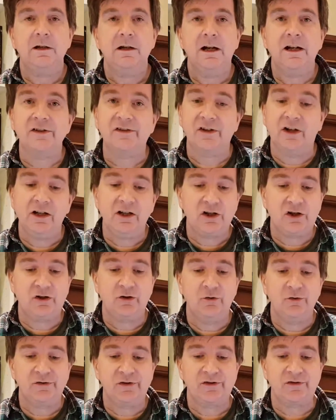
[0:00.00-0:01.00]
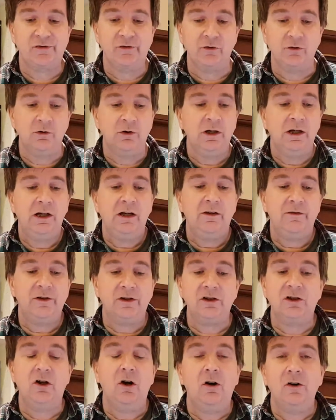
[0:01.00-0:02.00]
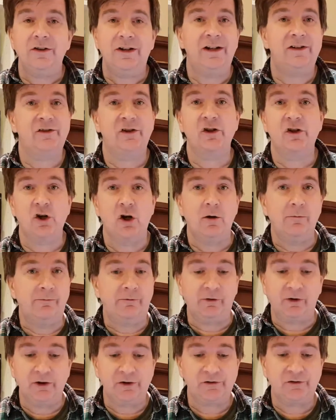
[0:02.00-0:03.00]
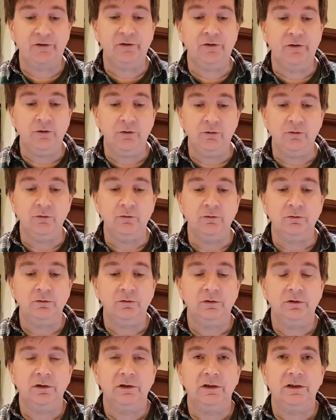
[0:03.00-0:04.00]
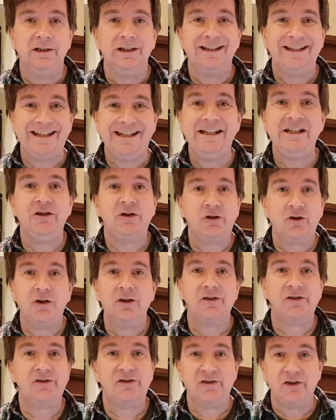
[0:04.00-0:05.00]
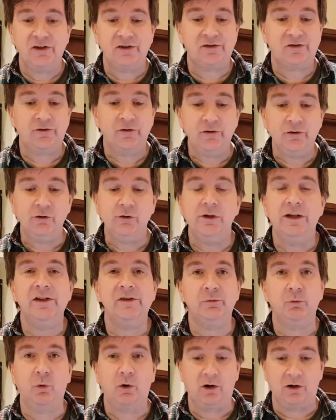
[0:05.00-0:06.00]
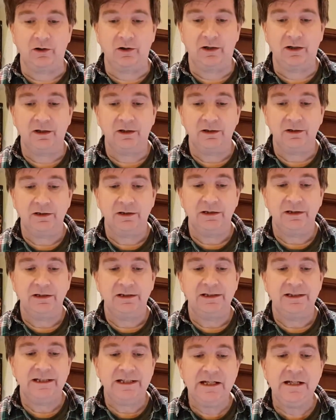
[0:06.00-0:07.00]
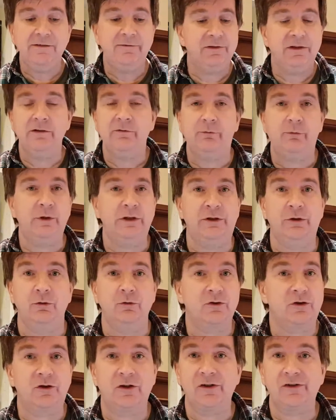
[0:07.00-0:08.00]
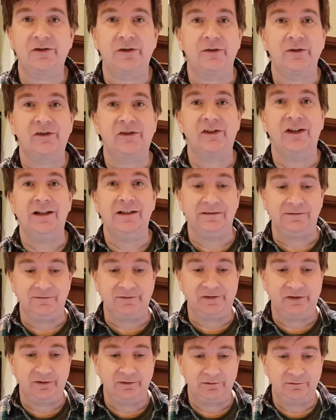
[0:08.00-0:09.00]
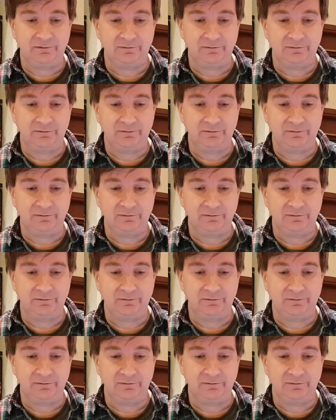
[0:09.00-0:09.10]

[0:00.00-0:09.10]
Isaiah shows us, though, that God has a job for us to do. He trusts us to do his work, even if we don't trust ourselves.